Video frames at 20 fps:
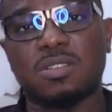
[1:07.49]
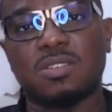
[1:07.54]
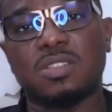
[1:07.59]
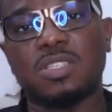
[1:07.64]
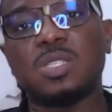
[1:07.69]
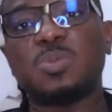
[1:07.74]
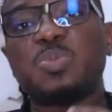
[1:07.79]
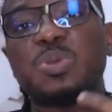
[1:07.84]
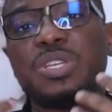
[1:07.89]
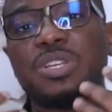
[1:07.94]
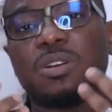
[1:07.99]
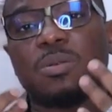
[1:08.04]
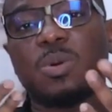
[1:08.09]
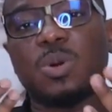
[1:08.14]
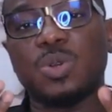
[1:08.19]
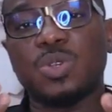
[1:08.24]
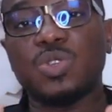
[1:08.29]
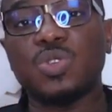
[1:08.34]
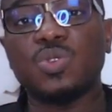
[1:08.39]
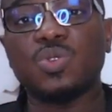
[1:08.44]
to speak
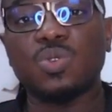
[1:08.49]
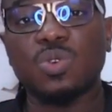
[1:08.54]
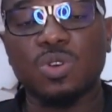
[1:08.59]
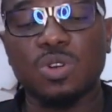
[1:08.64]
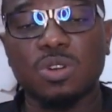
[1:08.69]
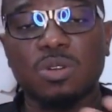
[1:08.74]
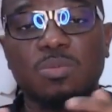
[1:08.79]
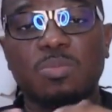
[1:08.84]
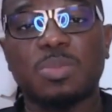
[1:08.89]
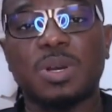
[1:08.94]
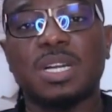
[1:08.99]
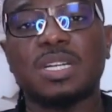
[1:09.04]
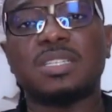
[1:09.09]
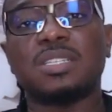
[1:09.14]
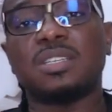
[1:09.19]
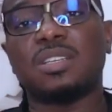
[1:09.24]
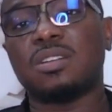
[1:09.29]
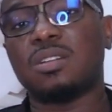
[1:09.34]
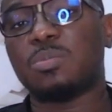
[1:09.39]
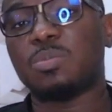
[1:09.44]
about your
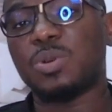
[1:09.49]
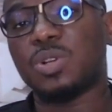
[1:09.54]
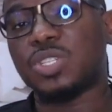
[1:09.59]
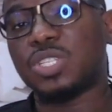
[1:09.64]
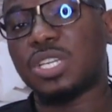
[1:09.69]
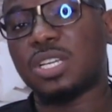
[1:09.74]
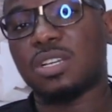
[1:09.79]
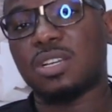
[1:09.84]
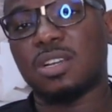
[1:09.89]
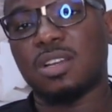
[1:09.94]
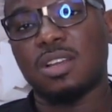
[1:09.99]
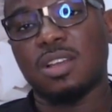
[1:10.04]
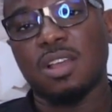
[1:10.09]
particular project.